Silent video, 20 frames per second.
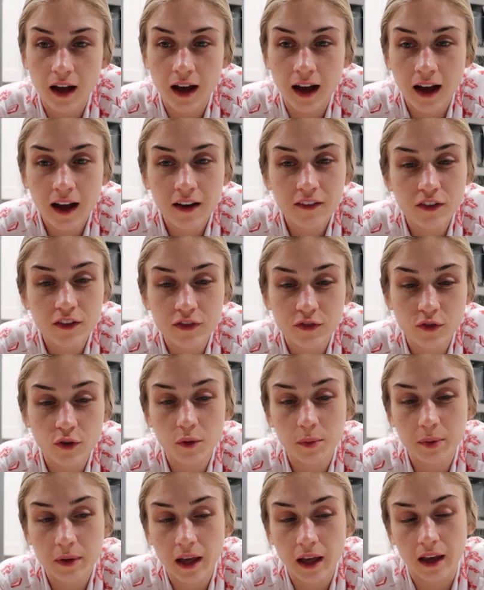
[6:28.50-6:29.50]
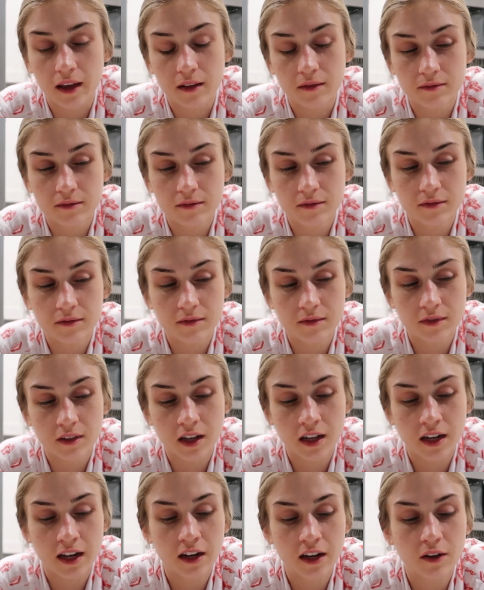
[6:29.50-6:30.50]
I have a full plate
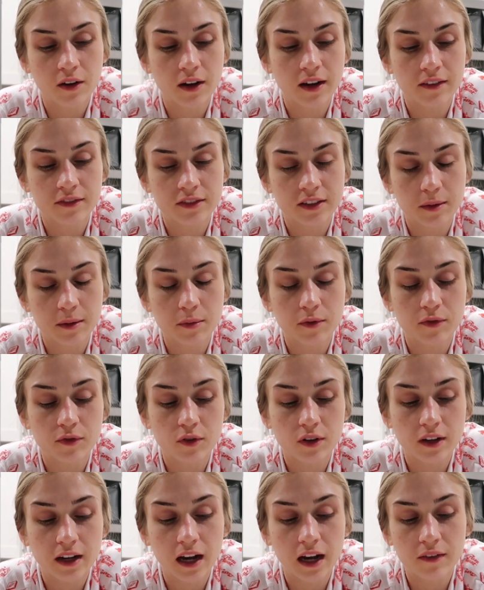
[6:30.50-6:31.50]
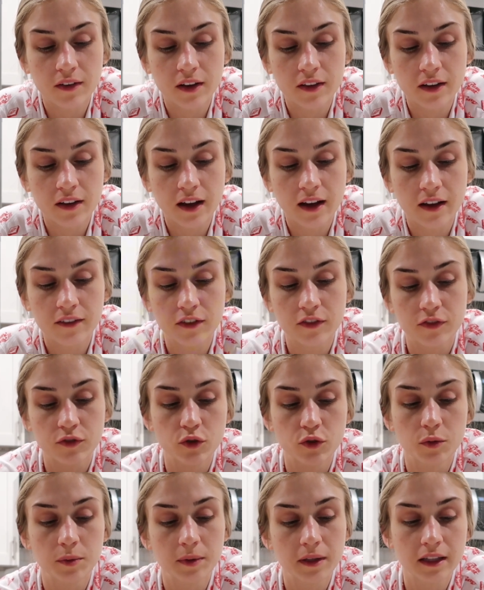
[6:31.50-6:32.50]
and I know I've said before like I'd rather have a
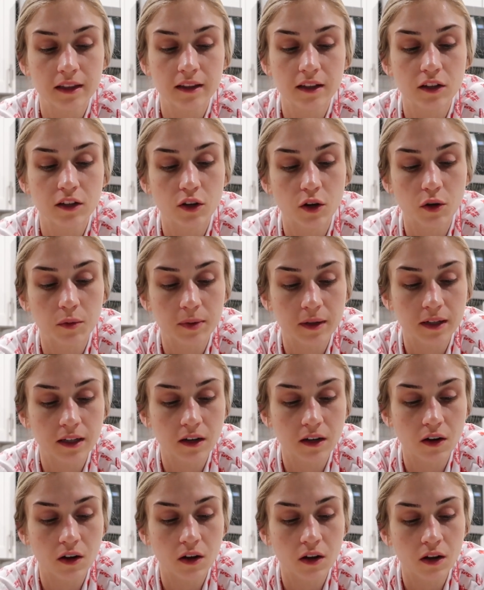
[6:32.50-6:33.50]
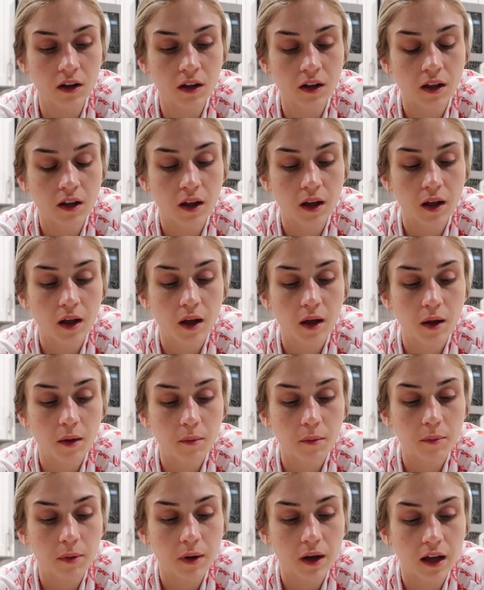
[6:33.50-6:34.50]
full plate than no plate at all
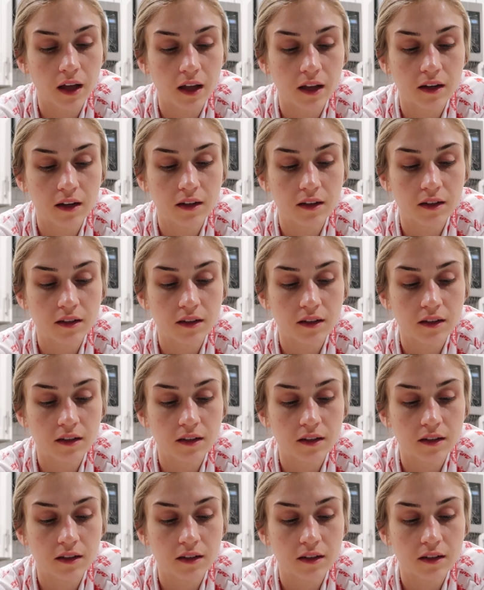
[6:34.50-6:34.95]
but